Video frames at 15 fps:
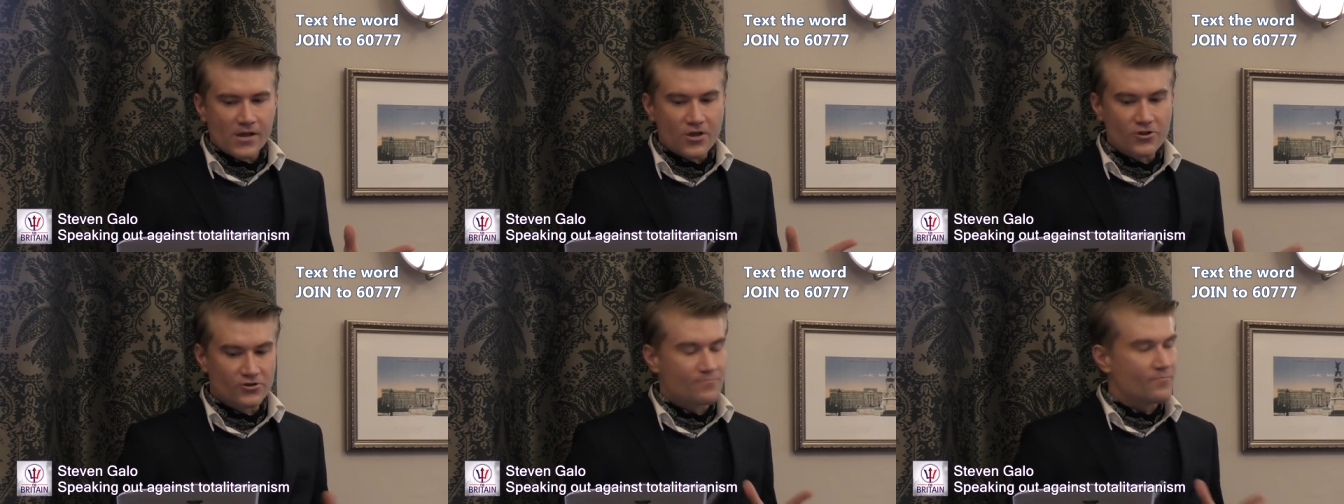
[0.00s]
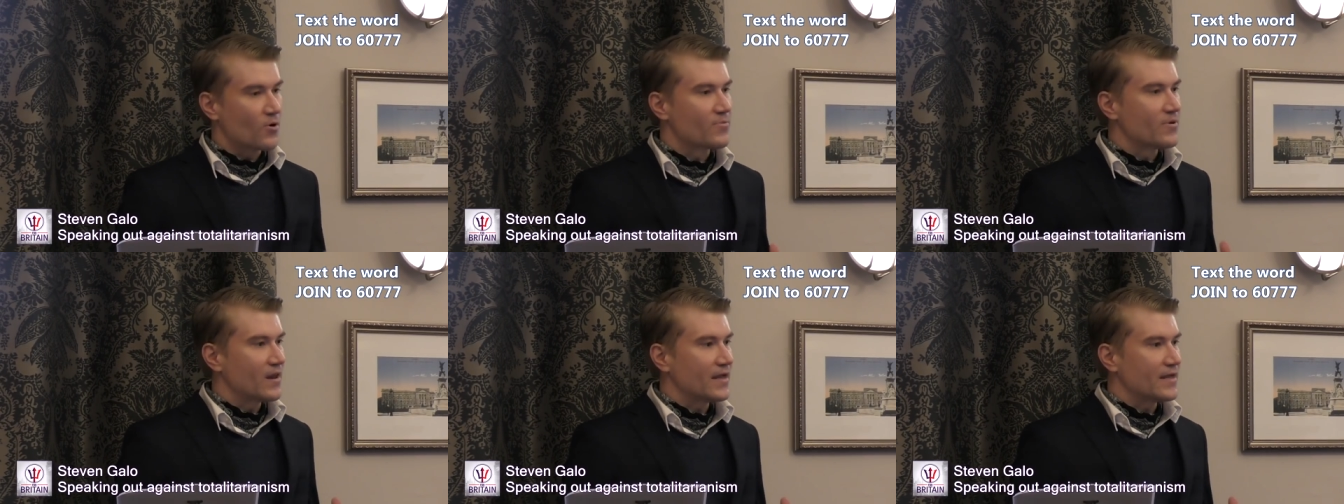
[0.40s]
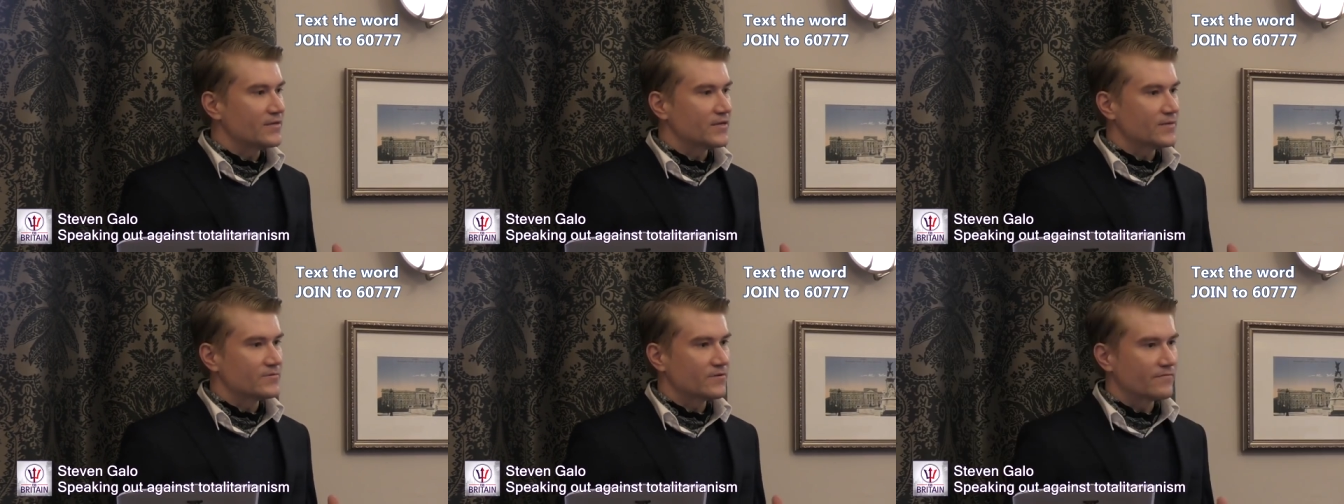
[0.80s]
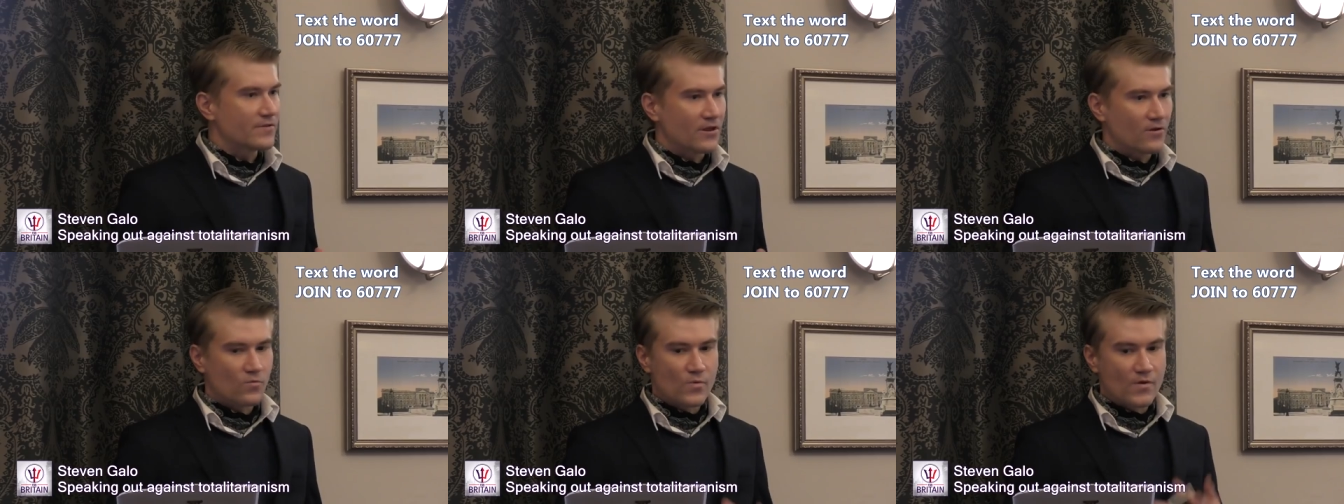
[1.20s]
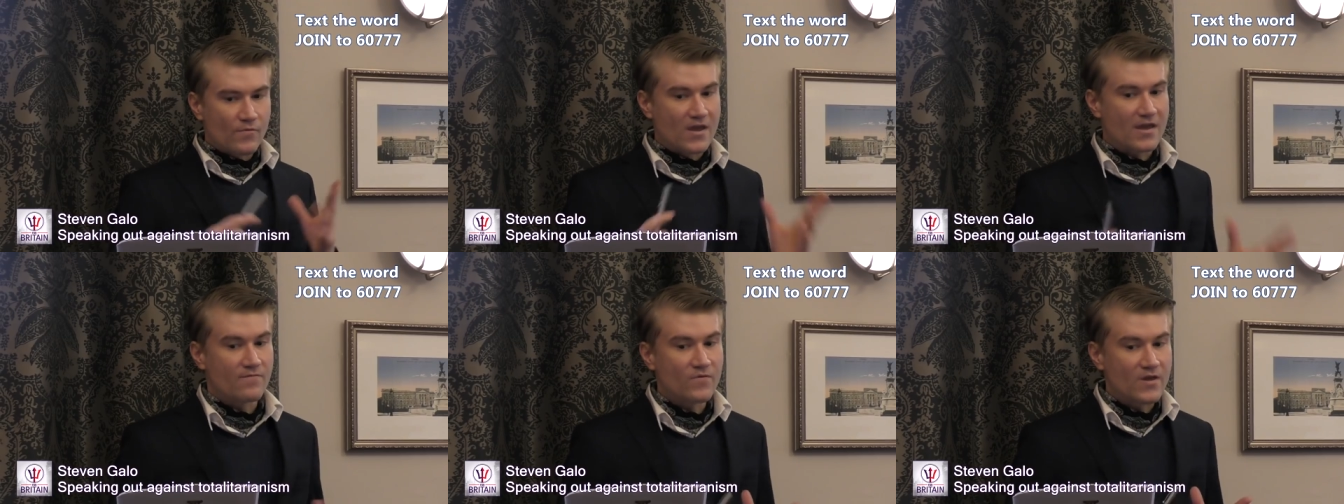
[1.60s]
hugely popular in terms of you know we,
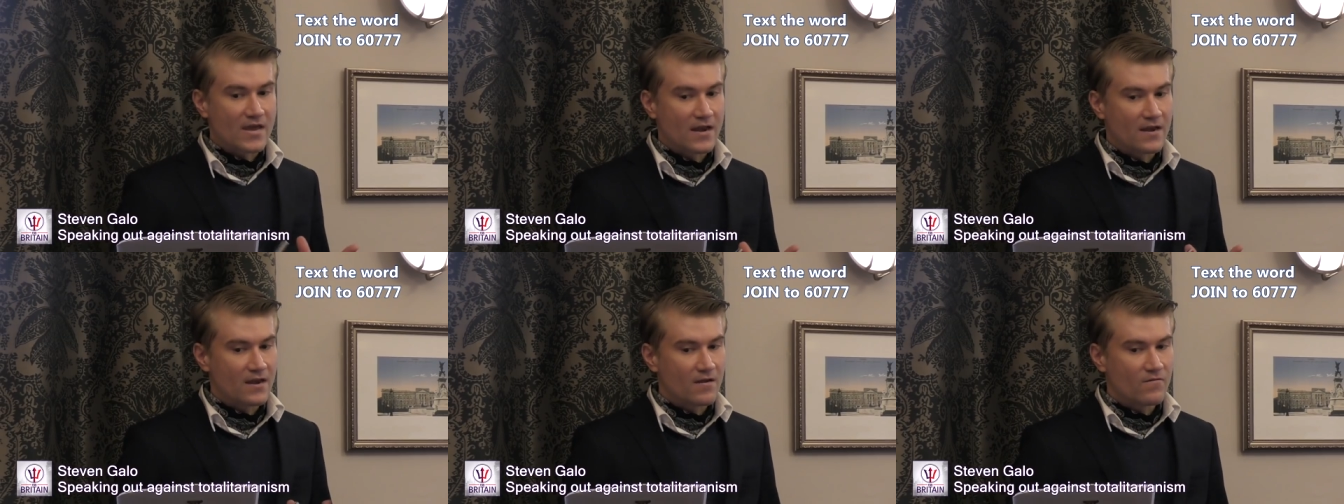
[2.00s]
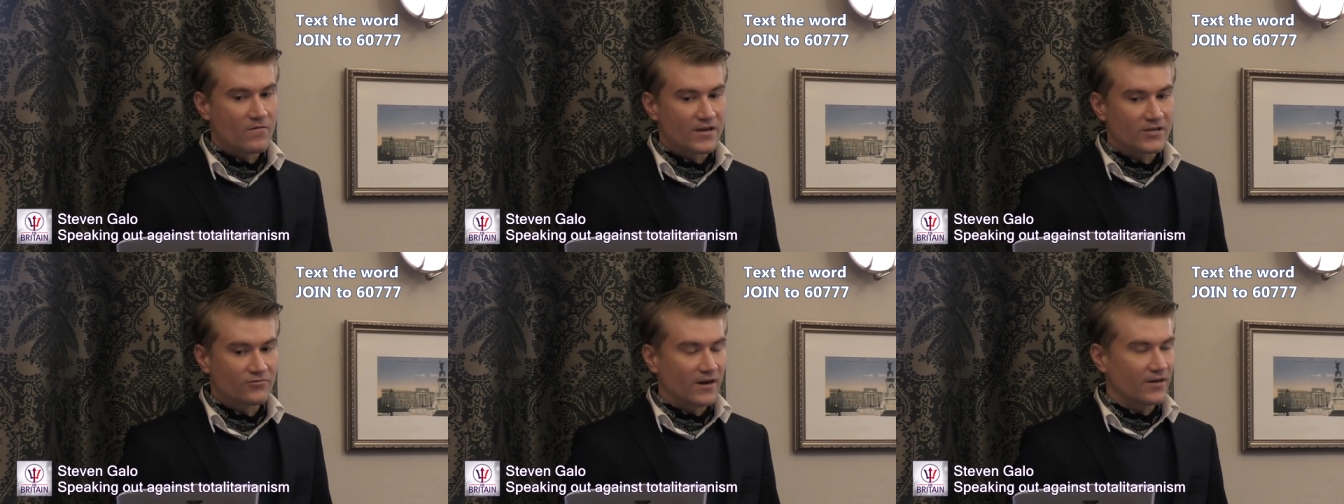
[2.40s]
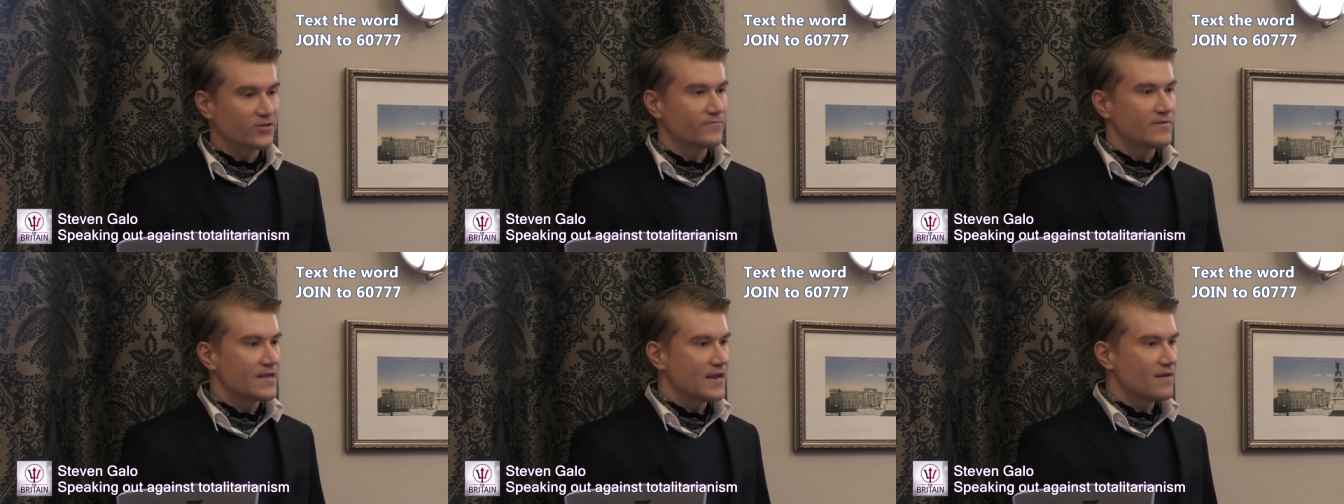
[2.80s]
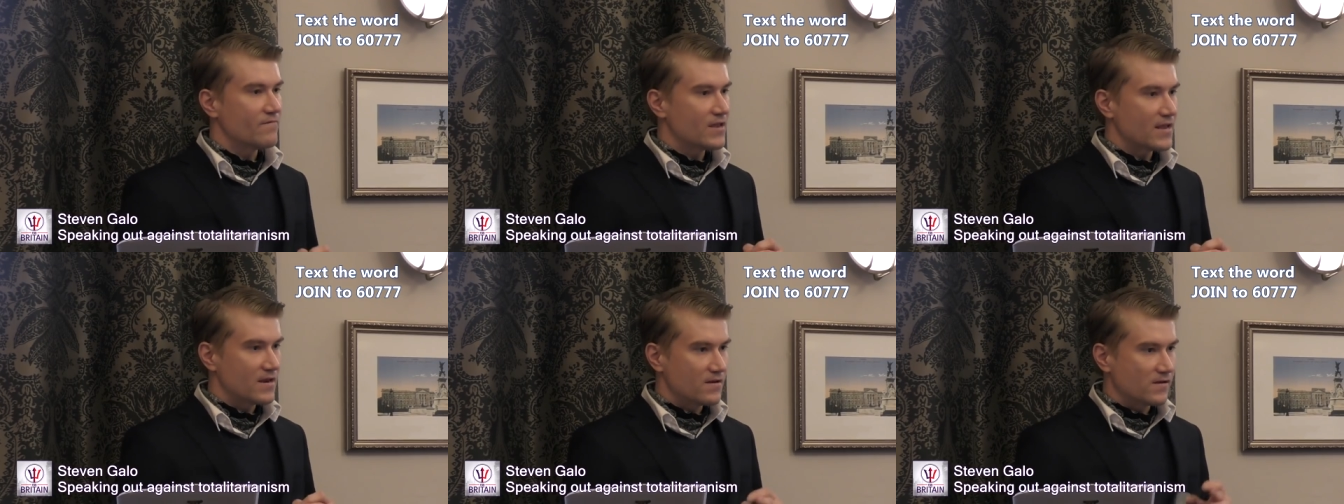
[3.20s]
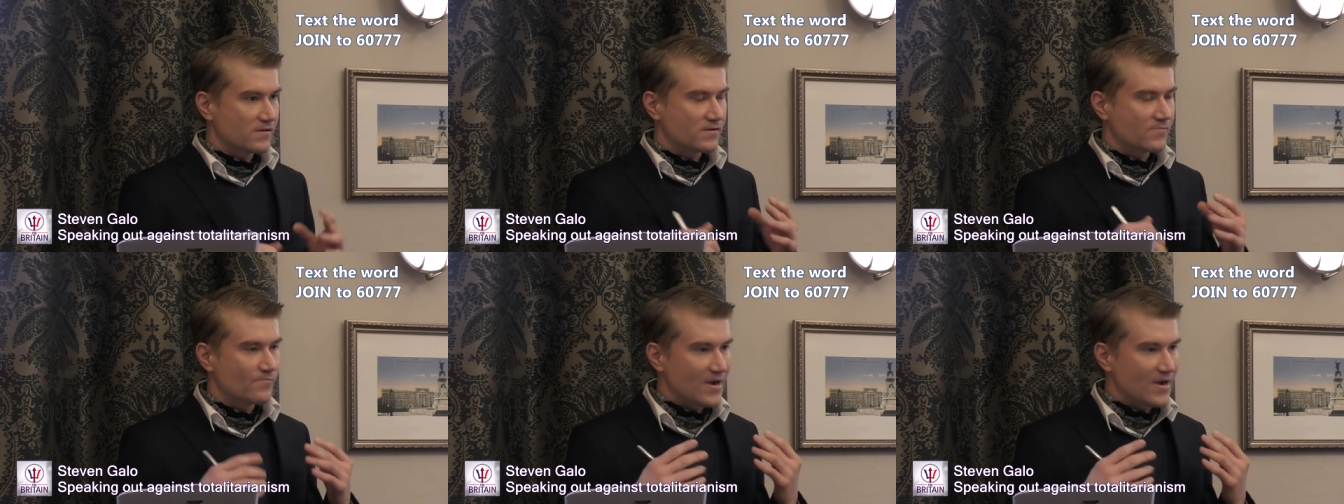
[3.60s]
we, we can restructure we can we can uh,